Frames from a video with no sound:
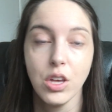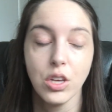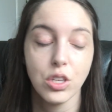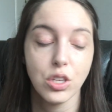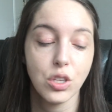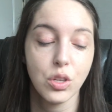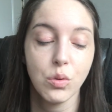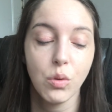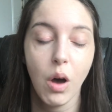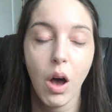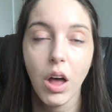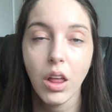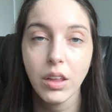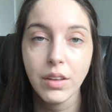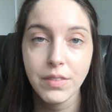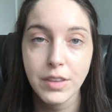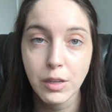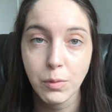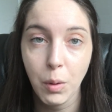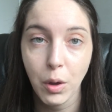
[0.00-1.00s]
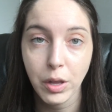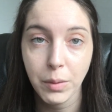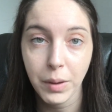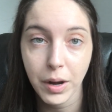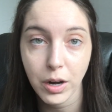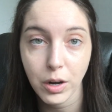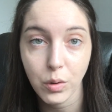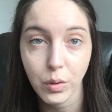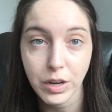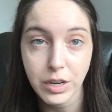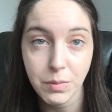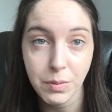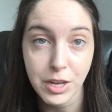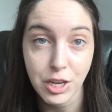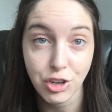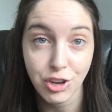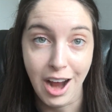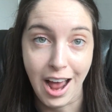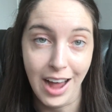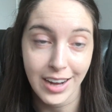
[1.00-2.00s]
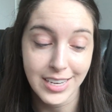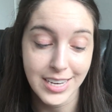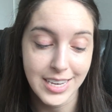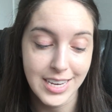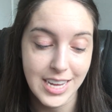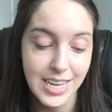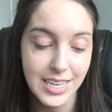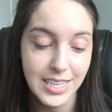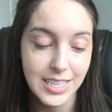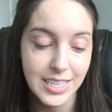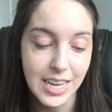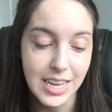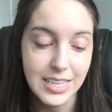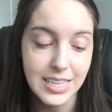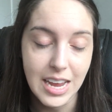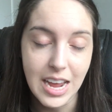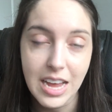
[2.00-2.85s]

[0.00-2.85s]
So all of these Pokemon are going to be attracted to incense,